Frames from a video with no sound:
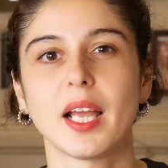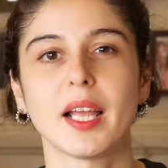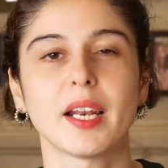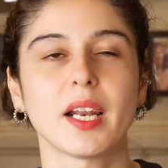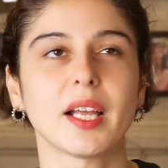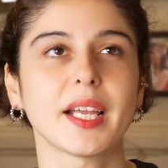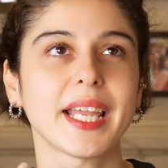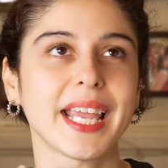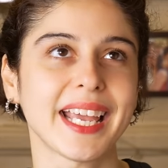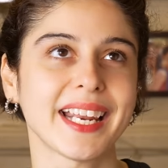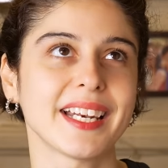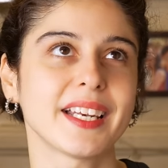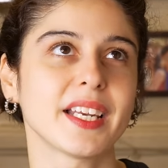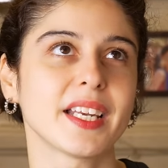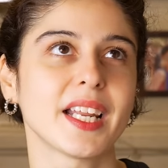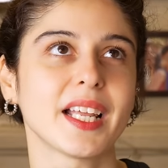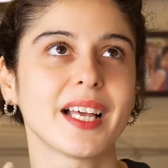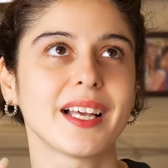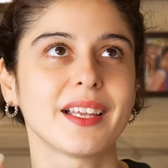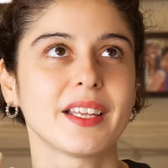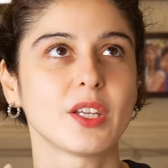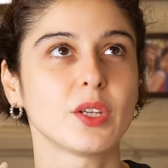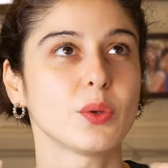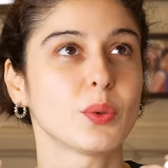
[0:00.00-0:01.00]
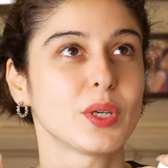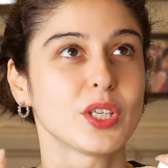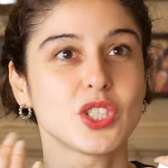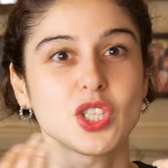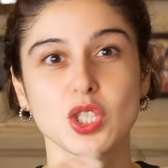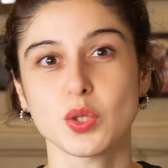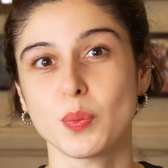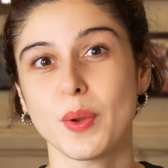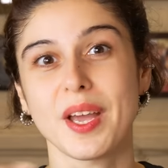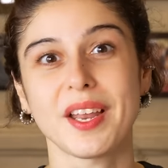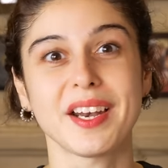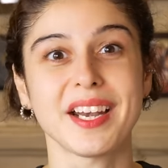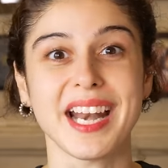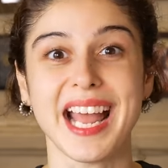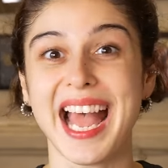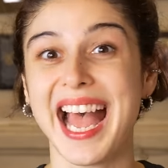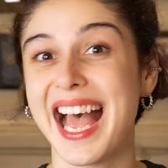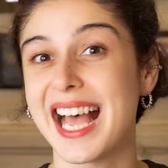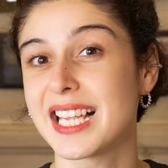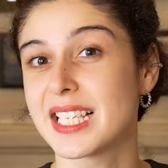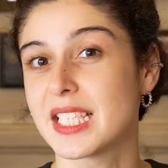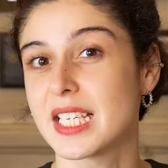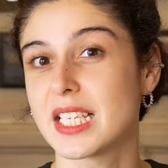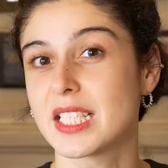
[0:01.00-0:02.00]
And again, you can just wear it
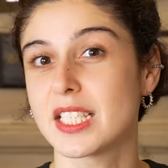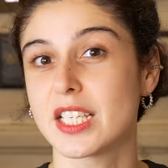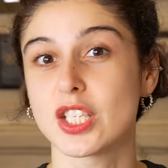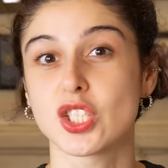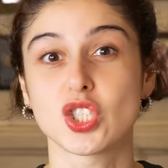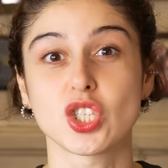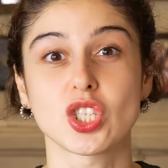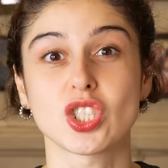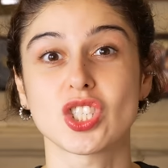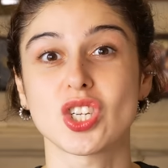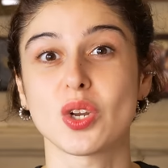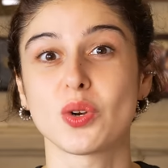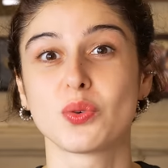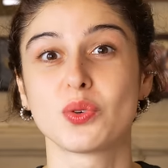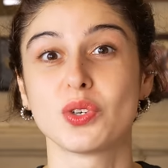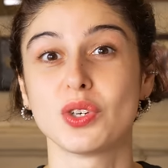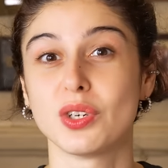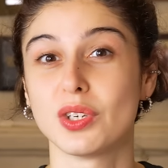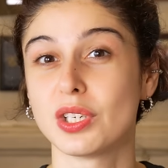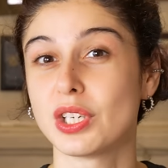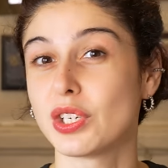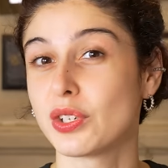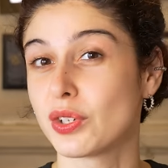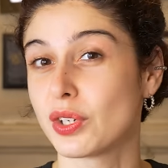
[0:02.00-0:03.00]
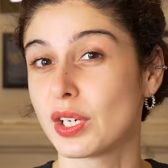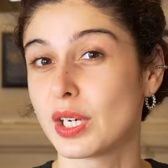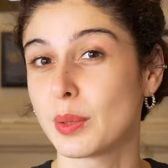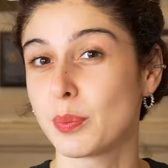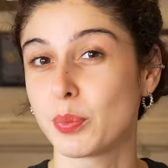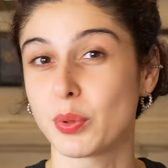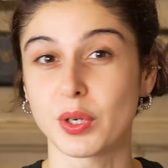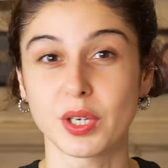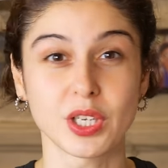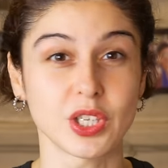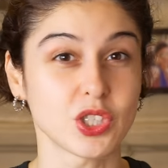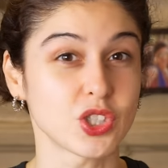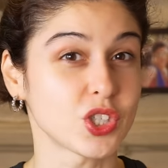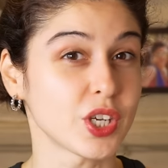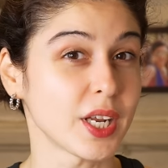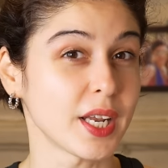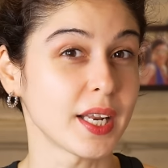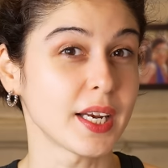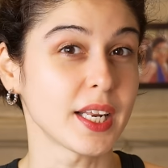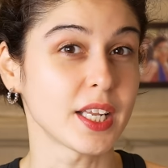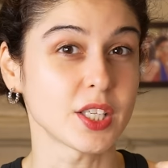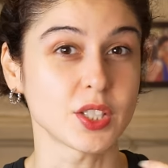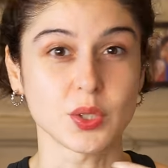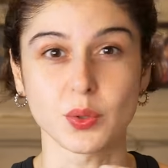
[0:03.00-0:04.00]
as is. It's just a really, really pretty
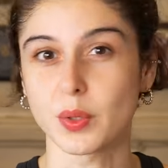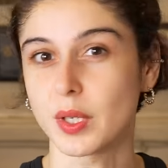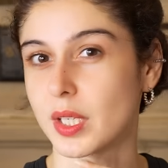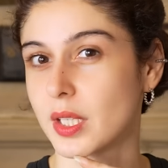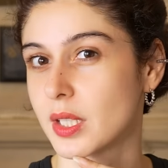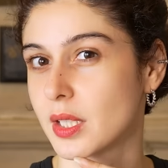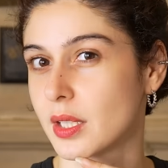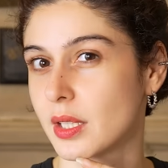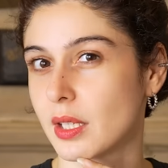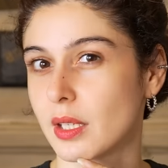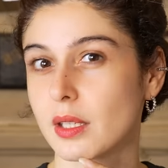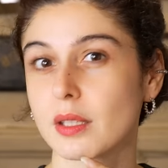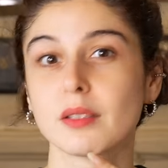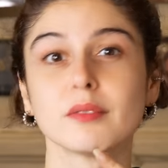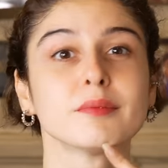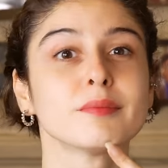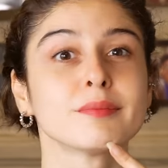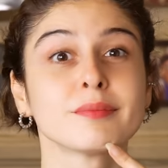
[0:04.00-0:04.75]
shade, as you can see.